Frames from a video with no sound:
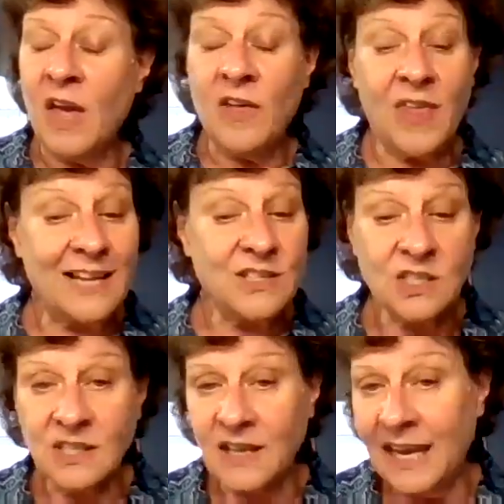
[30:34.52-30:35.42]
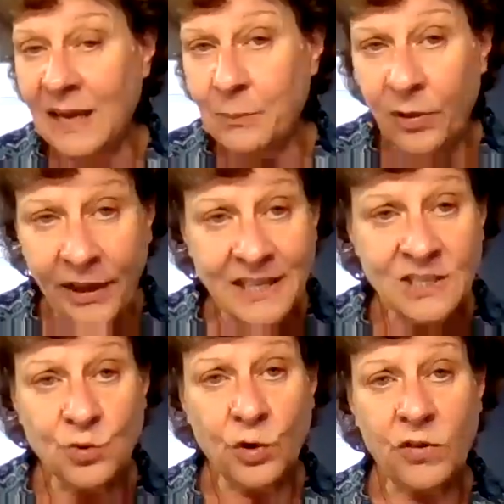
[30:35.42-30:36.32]
that's a
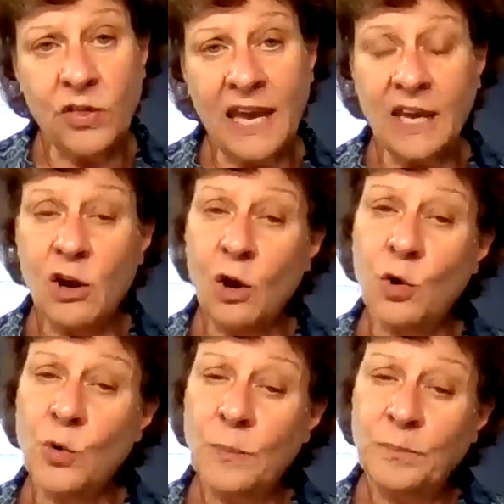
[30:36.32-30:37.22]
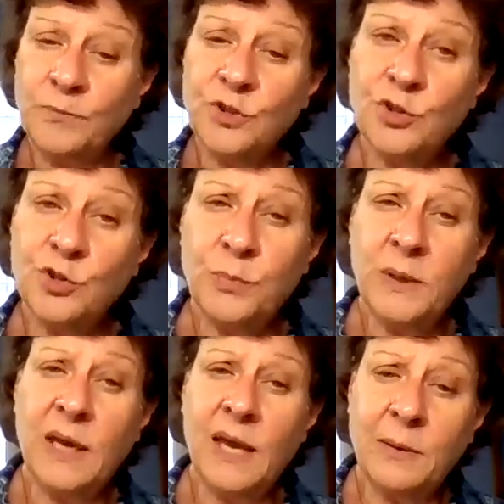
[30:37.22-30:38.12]
place where they go to
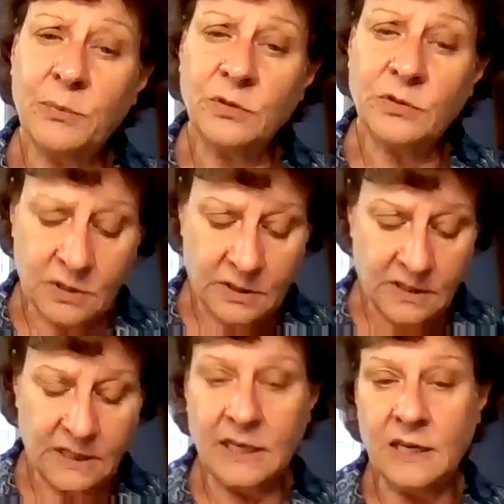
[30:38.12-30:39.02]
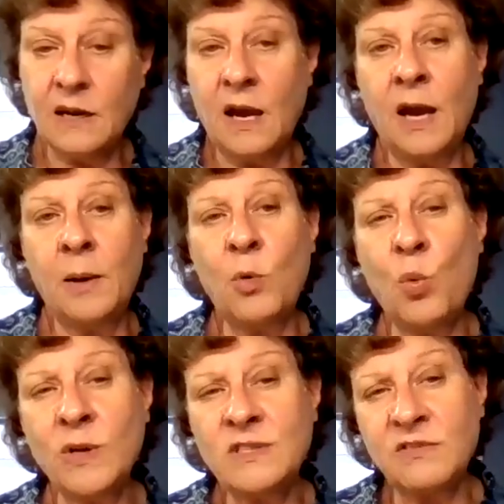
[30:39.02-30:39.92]
be able to see
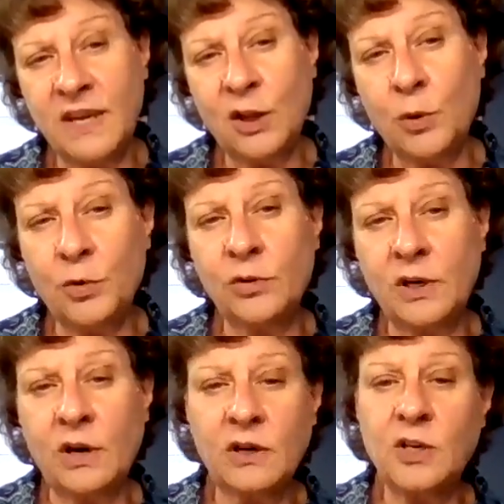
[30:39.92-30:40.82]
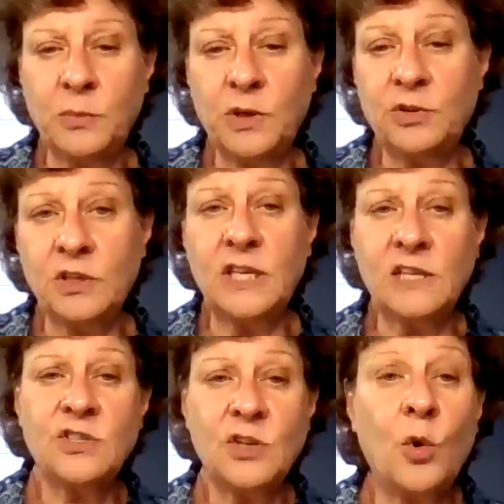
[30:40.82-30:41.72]
what's available in our community.
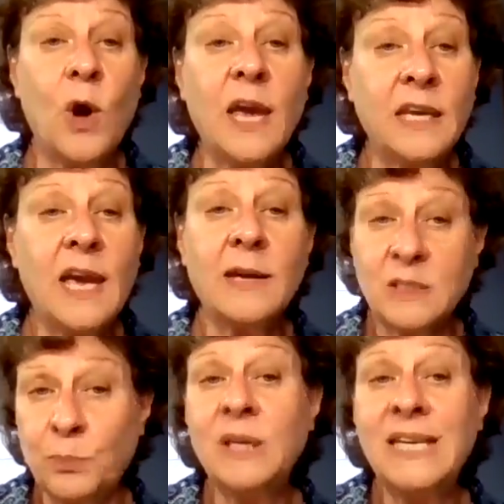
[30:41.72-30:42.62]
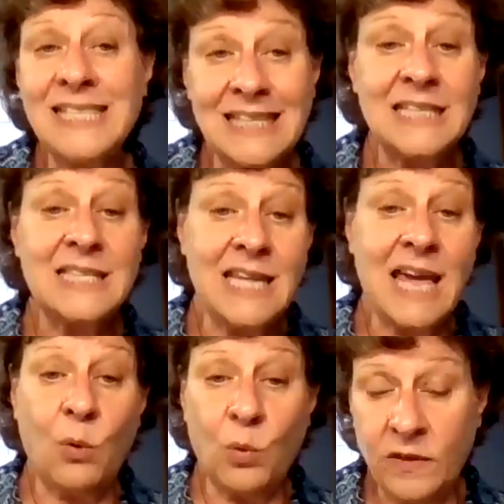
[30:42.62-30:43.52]
So yes, please list
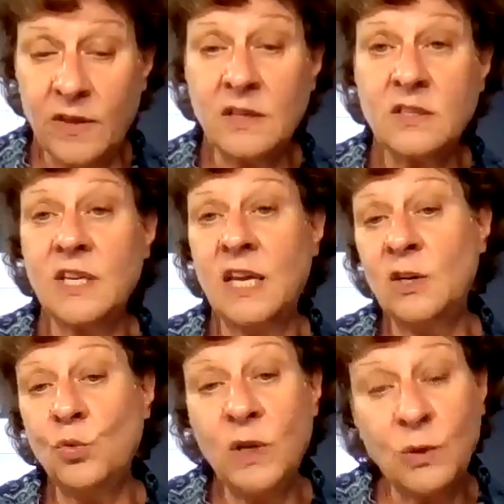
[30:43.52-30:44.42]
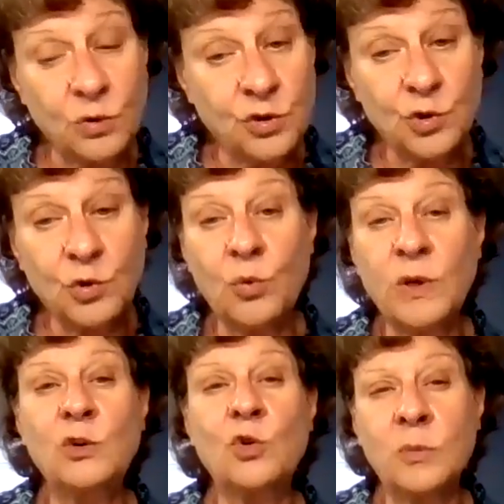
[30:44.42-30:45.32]
that with us, and we will do what
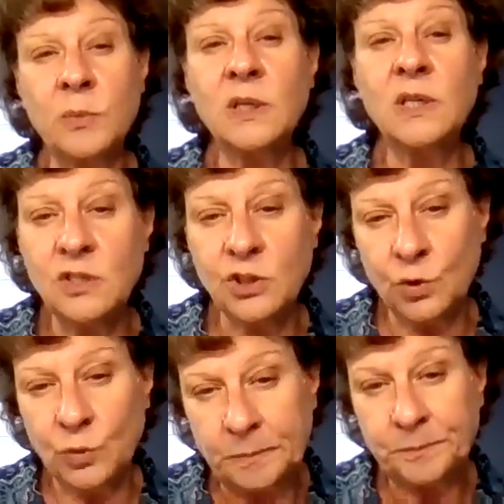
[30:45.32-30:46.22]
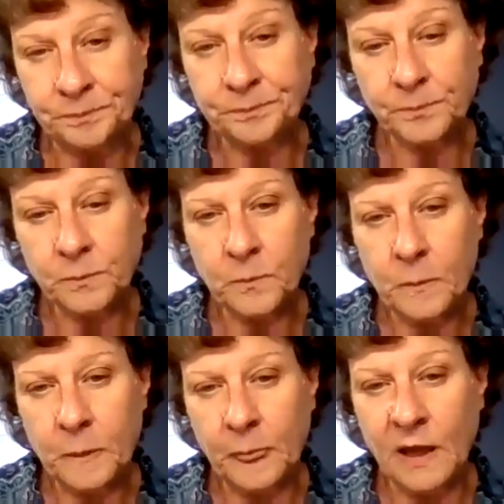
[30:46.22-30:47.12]
we normally do.
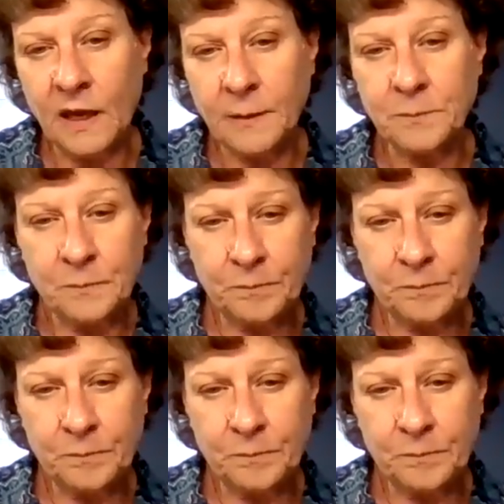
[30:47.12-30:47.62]
Okay.